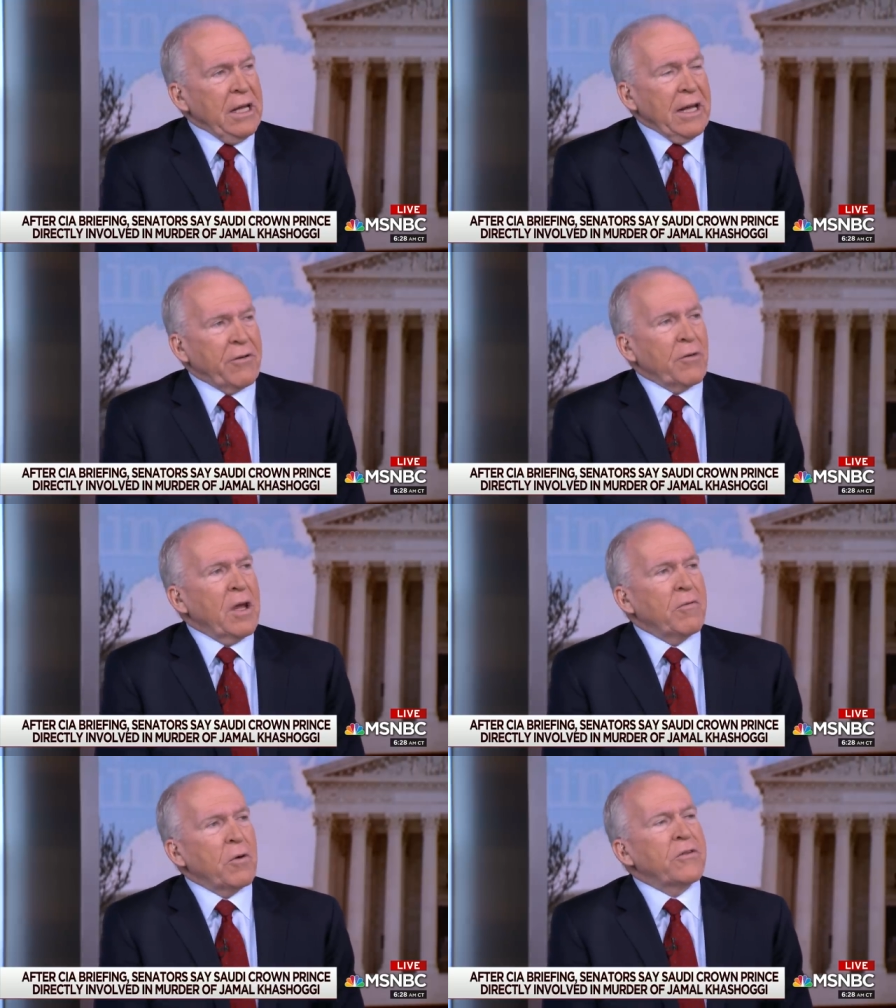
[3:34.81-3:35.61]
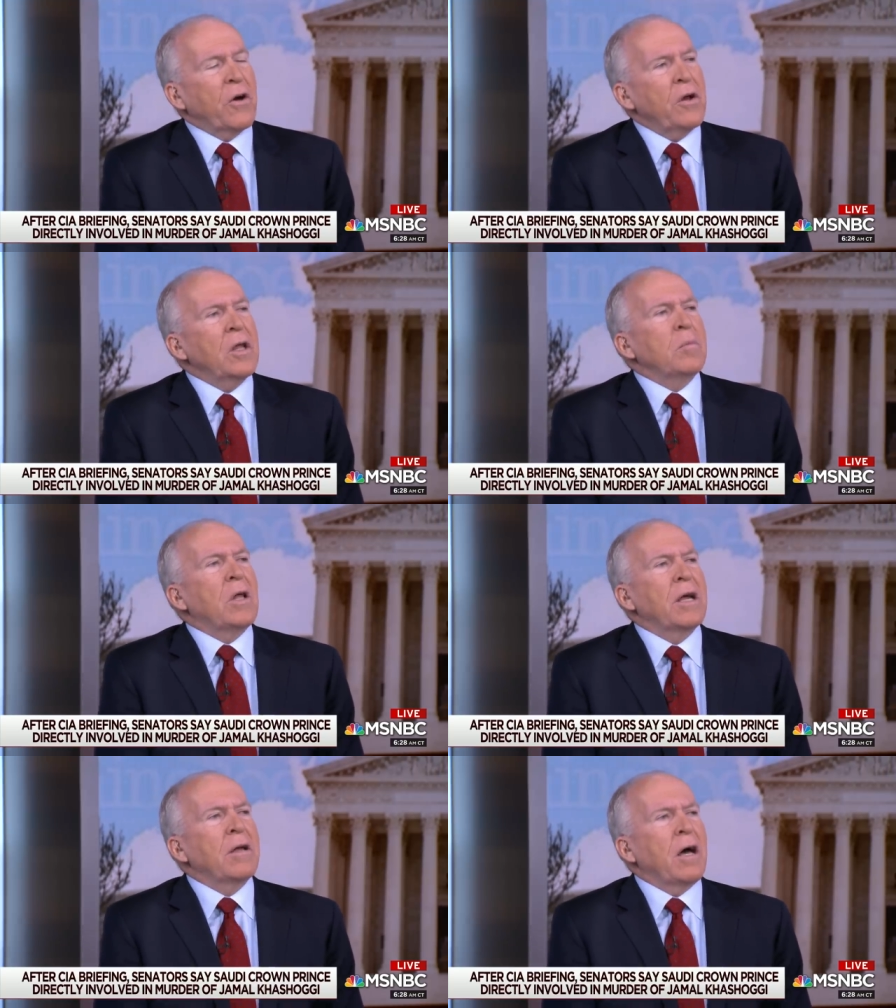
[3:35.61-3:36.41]
And so therefore, turning a
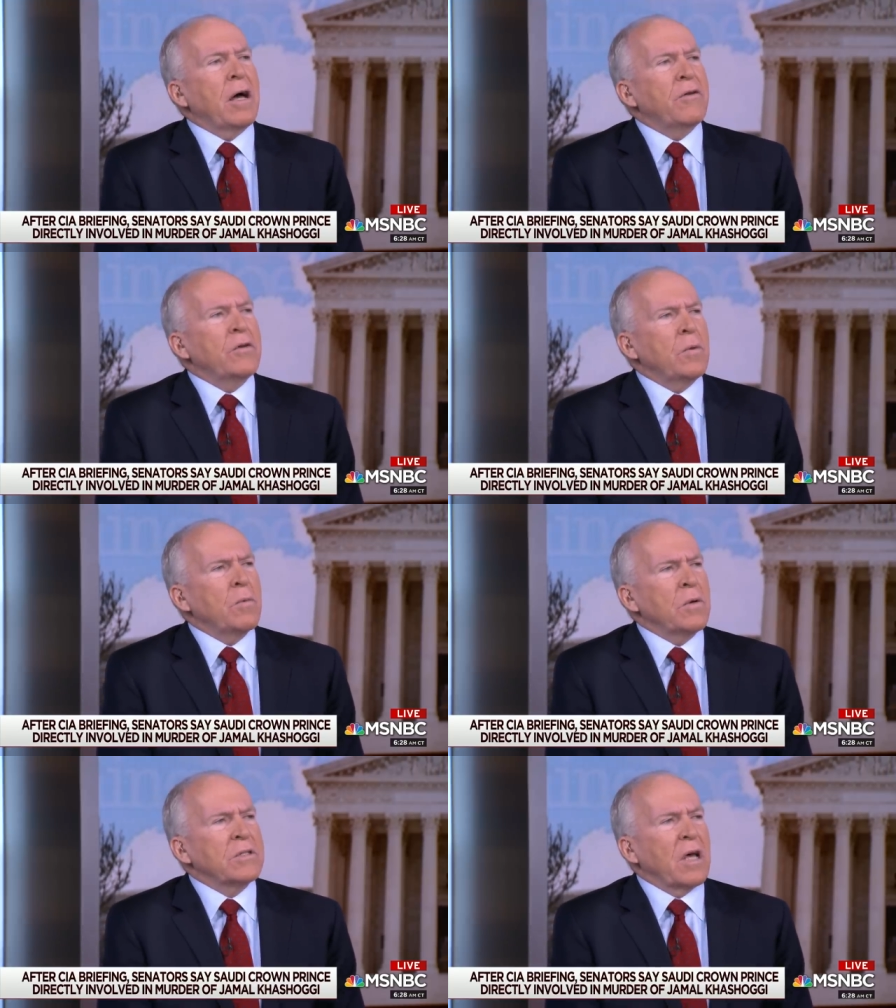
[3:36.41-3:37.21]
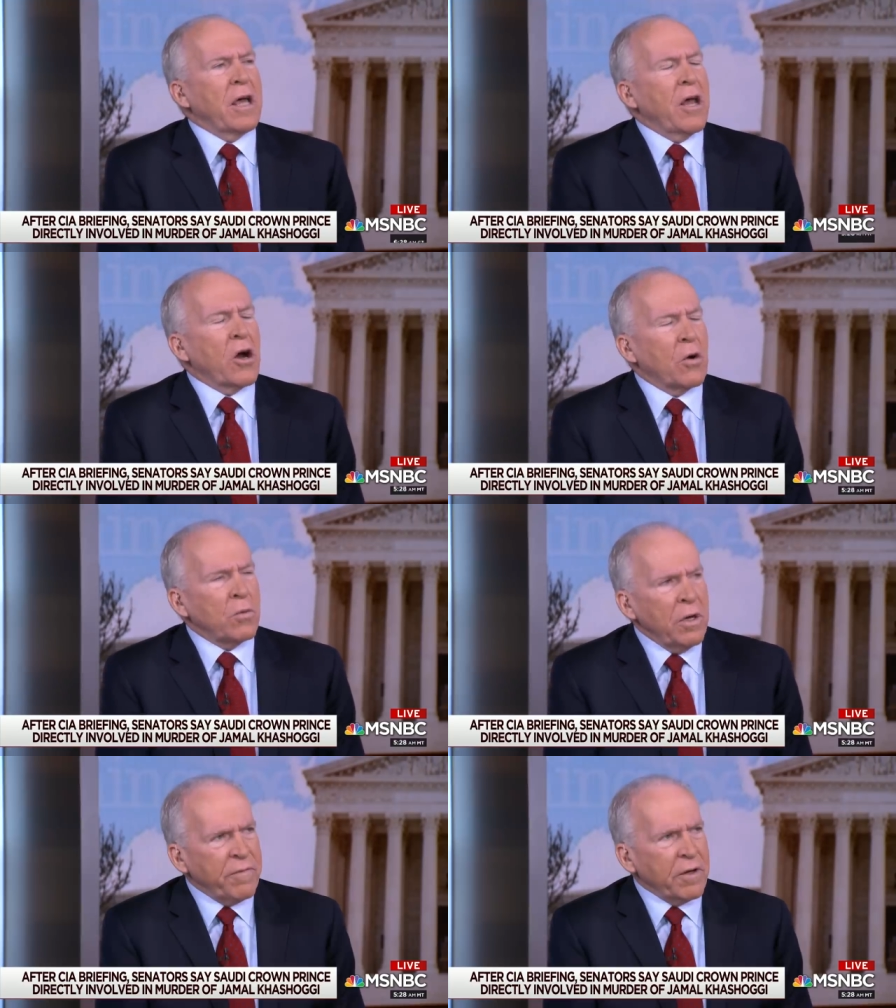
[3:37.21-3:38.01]
blind eye to what was a
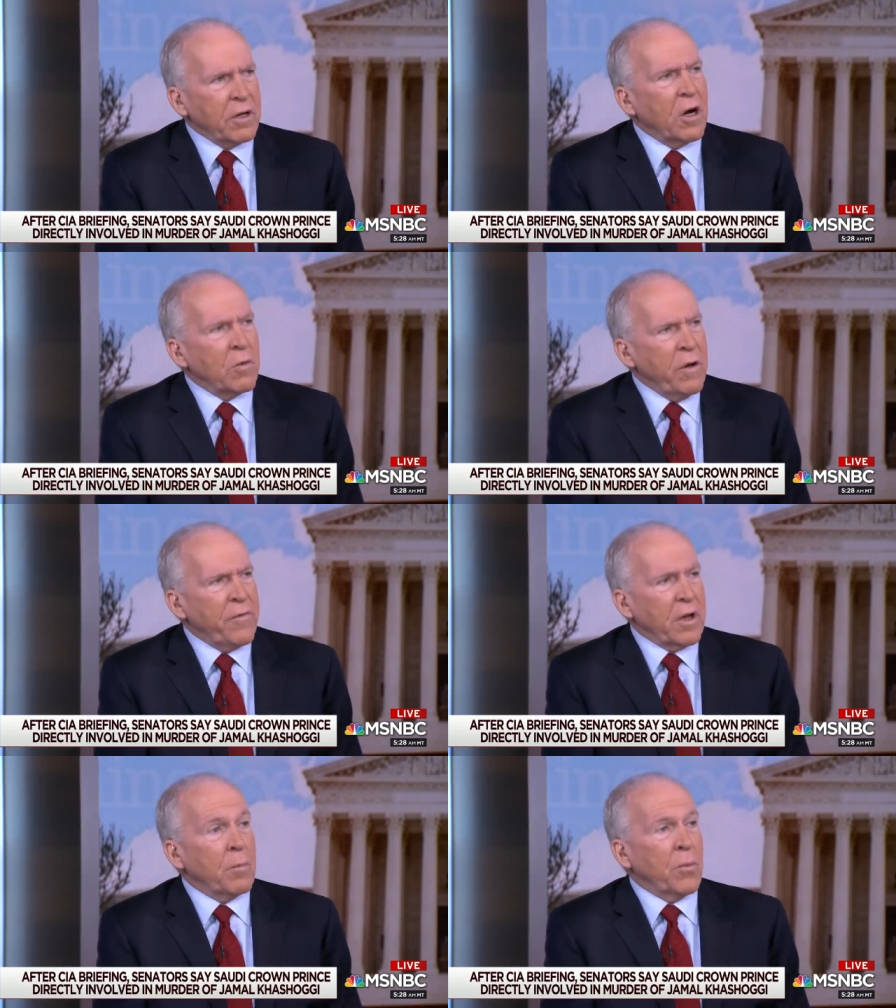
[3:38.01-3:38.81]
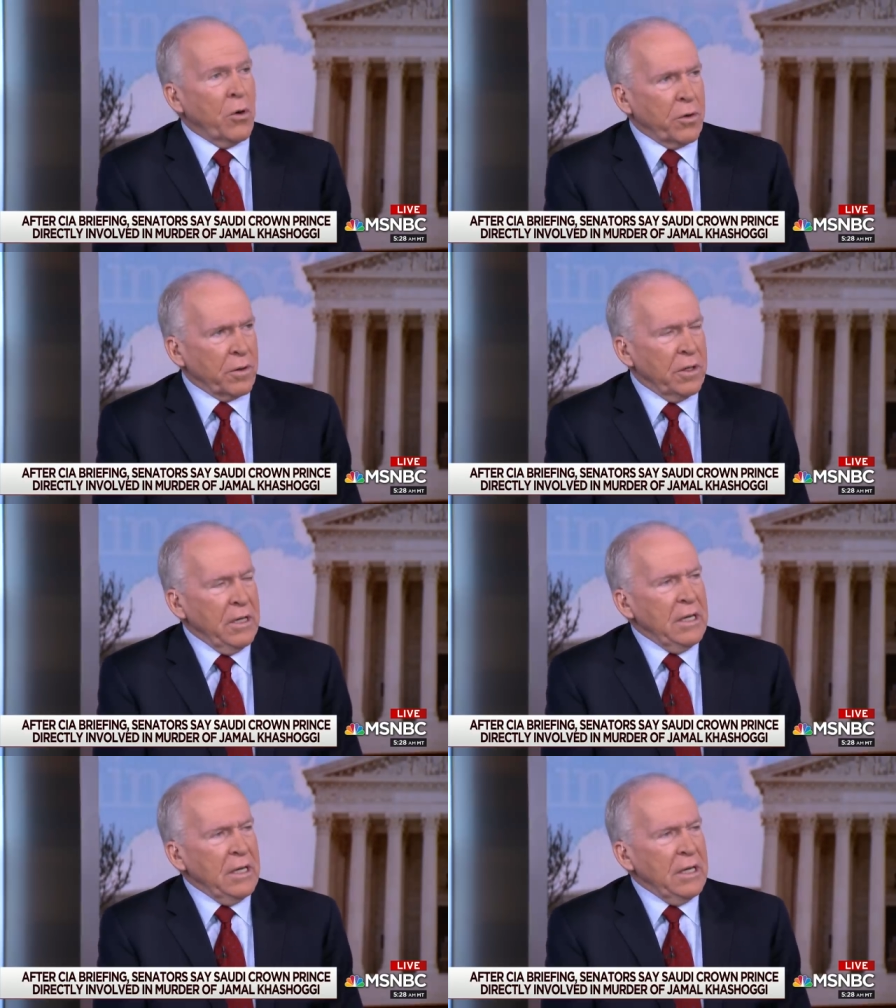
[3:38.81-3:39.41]
horrific, horrific murder.